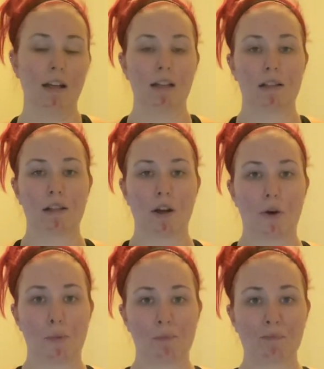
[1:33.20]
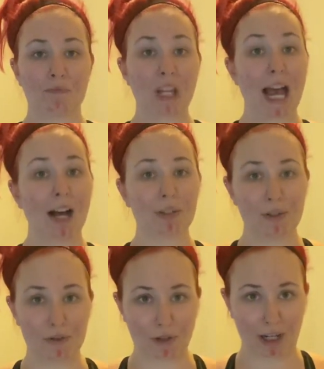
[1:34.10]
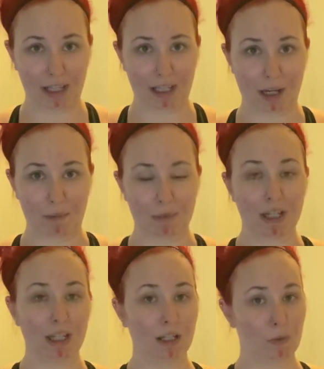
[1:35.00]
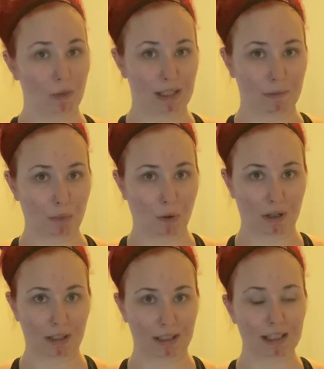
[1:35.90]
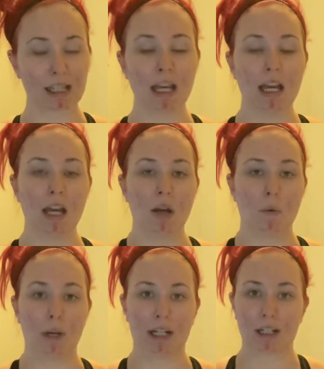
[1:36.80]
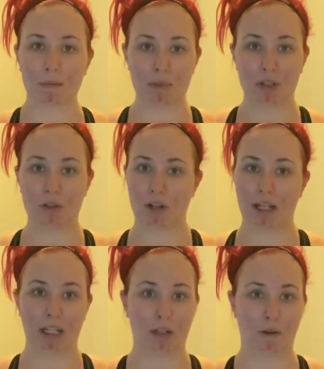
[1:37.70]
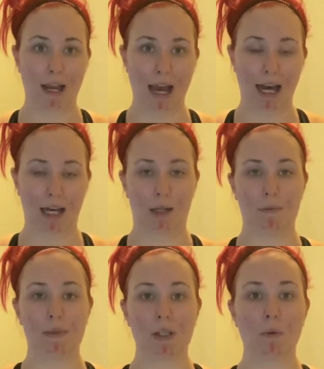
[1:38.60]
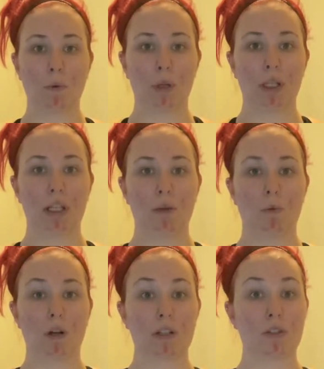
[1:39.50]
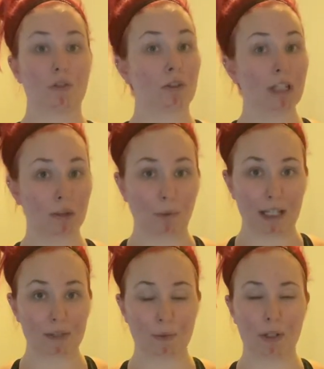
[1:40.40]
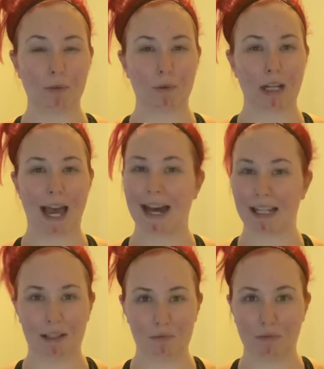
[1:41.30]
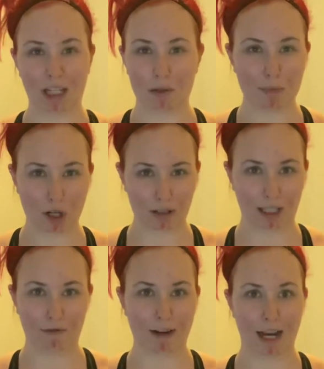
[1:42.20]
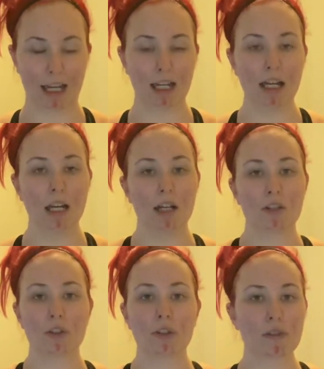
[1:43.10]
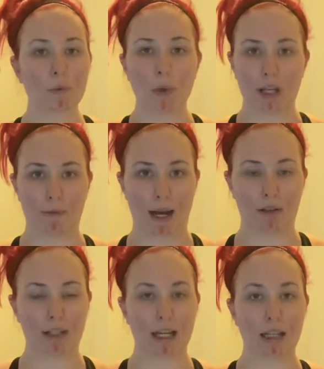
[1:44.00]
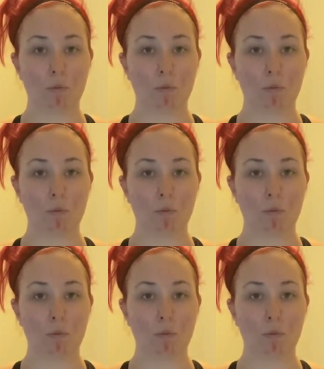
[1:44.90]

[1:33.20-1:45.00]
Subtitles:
So how you train them is what's important. When it comes to training your abs, we want to shrink the waist. We don't want to add it and make it bulky, right? So there's a way around that.